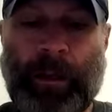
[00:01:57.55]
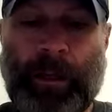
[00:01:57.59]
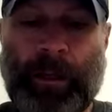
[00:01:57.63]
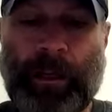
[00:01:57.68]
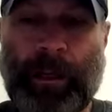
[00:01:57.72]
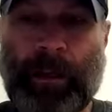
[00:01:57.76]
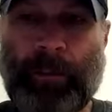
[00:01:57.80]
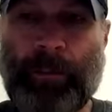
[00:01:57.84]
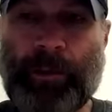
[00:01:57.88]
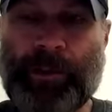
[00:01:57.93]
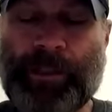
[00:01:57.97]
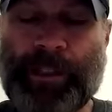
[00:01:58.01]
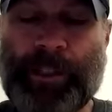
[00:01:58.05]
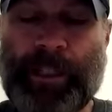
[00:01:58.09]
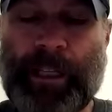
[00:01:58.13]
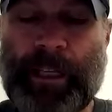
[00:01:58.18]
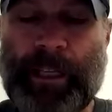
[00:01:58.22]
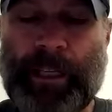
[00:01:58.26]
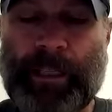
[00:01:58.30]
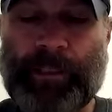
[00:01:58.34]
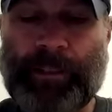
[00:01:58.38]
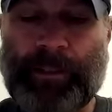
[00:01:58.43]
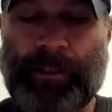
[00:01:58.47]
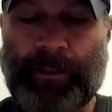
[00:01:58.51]
Number
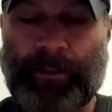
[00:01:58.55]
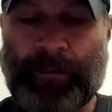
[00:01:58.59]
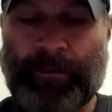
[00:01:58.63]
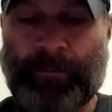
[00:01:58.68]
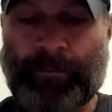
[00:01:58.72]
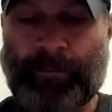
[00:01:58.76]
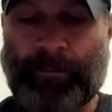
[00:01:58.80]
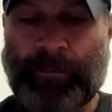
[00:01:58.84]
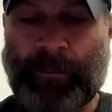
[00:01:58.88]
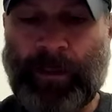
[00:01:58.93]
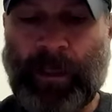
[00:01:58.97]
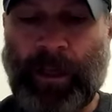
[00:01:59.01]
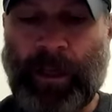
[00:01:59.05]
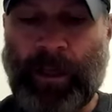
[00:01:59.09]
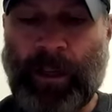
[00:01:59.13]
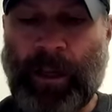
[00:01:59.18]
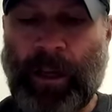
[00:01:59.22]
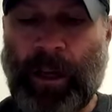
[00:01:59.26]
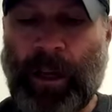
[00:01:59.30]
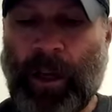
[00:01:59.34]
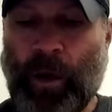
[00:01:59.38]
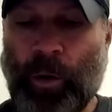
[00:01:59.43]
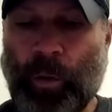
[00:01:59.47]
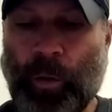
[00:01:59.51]
six,
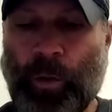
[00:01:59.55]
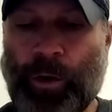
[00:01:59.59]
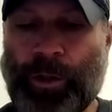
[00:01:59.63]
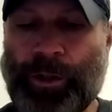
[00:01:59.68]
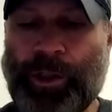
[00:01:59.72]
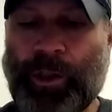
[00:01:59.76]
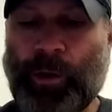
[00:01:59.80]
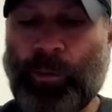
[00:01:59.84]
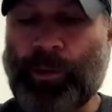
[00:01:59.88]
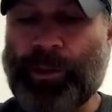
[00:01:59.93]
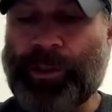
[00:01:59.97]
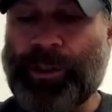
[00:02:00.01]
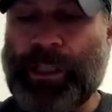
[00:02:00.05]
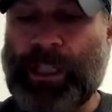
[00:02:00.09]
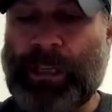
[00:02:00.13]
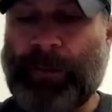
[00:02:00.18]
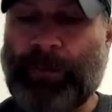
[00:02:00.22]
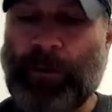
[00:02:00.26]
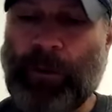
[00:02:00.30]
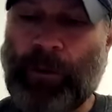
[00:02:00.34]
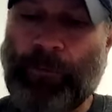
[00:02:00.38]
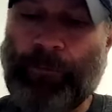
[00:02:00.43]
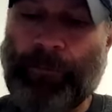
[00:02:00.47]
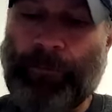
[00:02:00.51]
once you receive
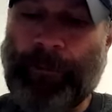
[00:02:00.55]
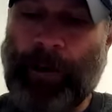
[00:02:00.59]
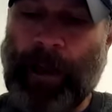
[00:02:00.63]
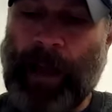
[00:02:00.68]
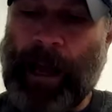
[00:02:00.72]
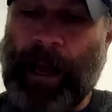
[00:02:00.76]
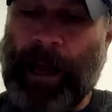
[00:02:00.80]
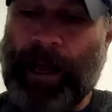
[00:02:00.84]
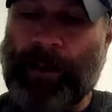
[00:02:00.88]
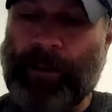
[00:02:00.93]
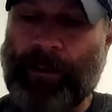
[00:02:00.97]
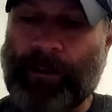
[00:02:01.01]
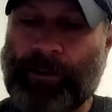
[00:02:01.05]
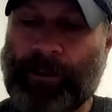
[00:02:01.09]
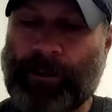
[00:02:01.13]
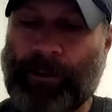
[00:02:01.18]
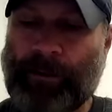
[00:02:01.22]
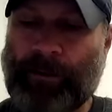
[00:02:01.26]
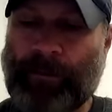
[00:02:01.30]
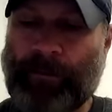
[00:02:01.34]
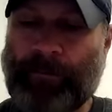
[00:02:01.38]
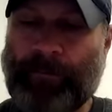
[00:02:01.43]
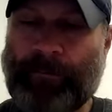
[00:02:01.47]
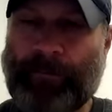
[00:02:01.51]
your flyers
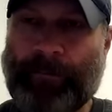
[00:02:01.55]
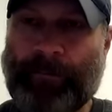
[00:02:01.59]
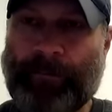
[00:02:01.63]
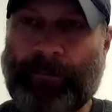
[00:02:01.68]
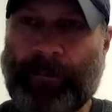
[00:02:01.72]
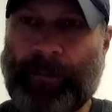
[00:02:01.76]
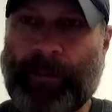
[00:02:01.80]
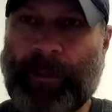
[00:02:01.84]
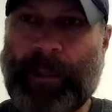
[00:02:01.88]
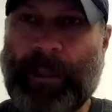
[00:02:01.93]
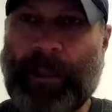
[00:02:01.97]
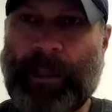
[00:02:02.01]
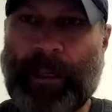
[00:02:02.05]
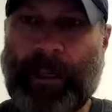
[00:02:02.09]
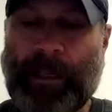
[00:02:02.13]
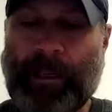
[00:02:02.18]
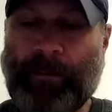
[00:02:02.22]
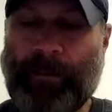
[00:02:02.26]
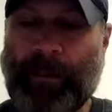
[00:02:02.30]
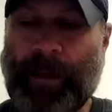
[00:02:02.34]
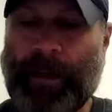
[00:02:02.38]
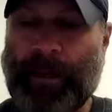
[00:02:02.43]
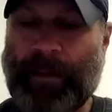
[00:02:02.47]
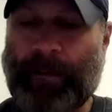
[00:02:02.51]
in the
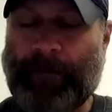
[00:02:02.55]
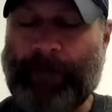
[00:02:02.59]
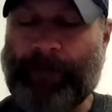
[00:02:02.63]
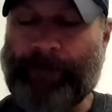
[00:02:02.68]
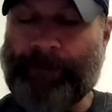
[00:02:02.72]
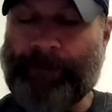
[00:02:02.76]
mail,